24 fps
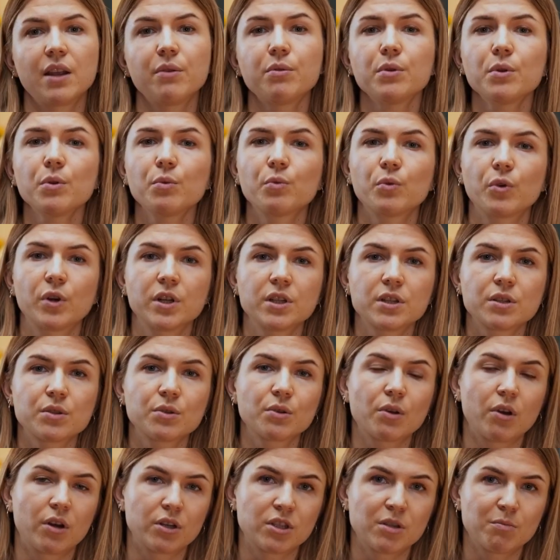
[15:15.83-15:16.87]
if you want to
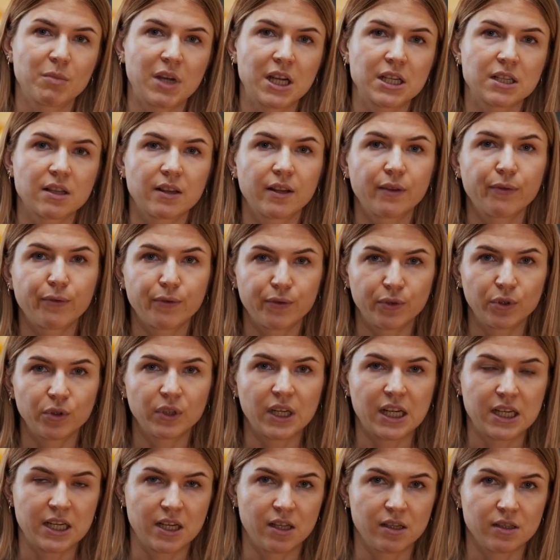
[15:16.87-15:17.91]
automate the full
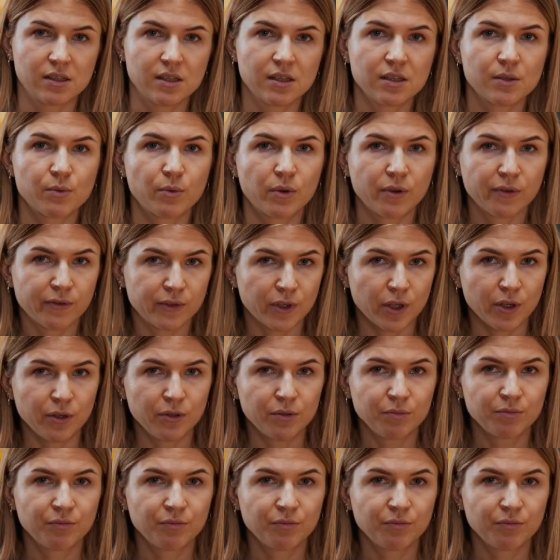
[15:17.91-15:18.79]
analysis workflow,